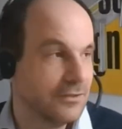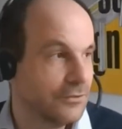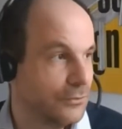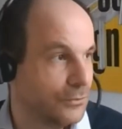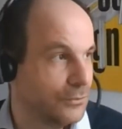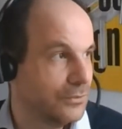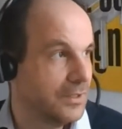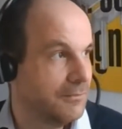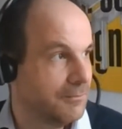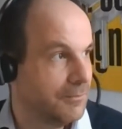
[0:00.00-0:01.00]
to
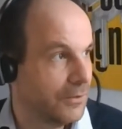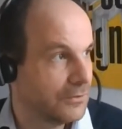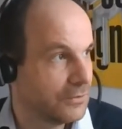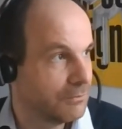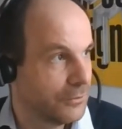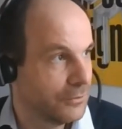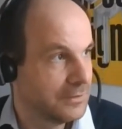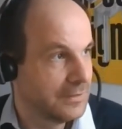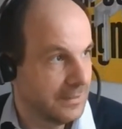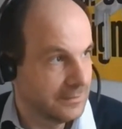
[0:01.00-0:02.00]
um, also broaden
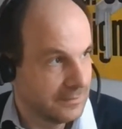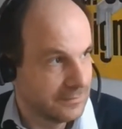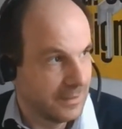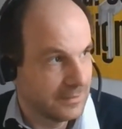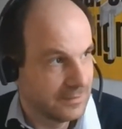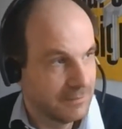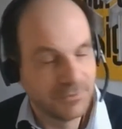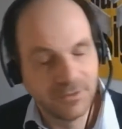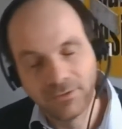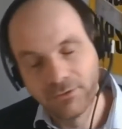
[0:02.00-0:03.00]
the
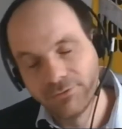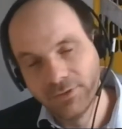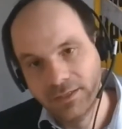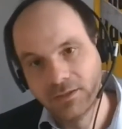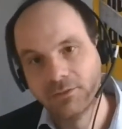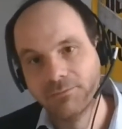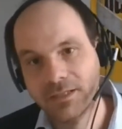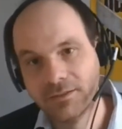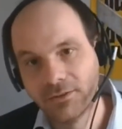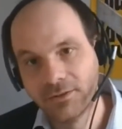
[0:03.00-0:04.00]
acceptance of income
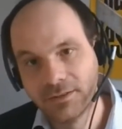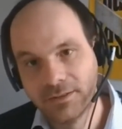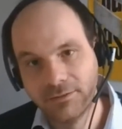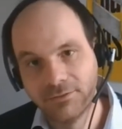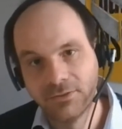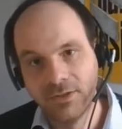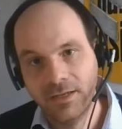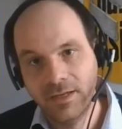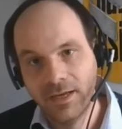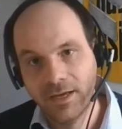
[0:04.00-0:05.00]
alternatives
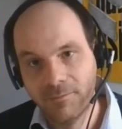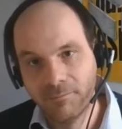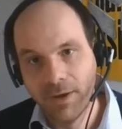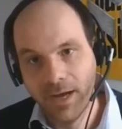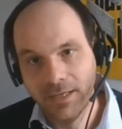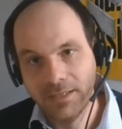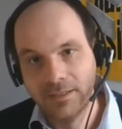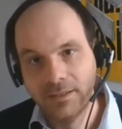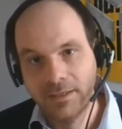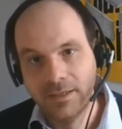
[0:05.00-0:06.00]
by
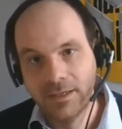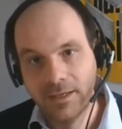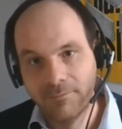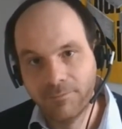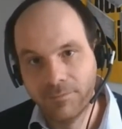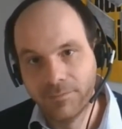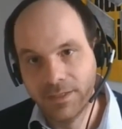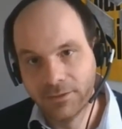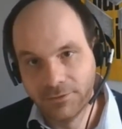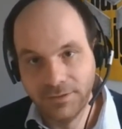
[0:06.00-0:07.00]

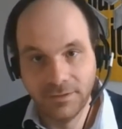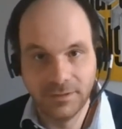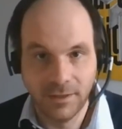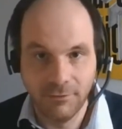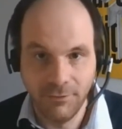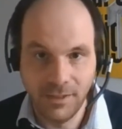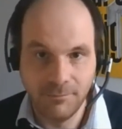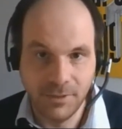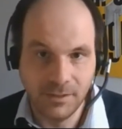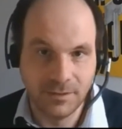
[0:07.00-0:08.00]
increasing the
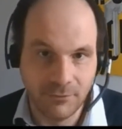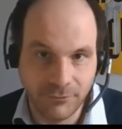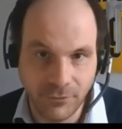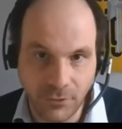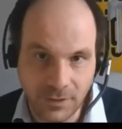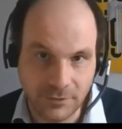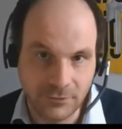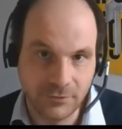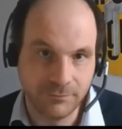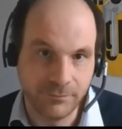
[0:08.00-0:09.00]
availability of
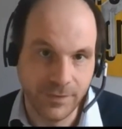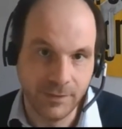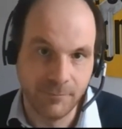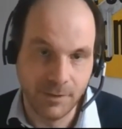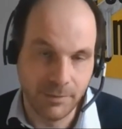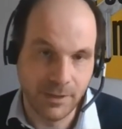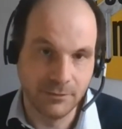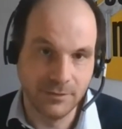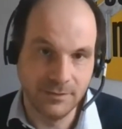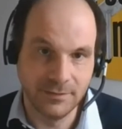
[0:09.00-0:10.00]
knowledge
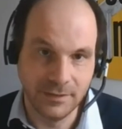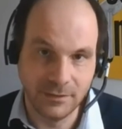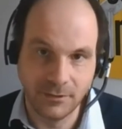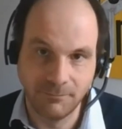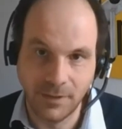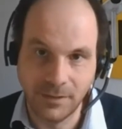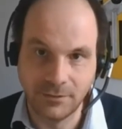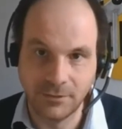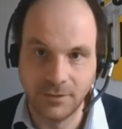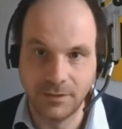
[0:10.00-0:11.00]
about these income
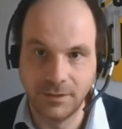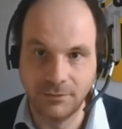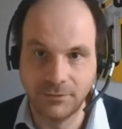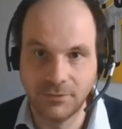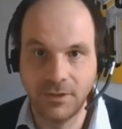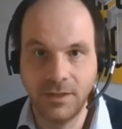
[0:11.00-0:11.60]
alternatives.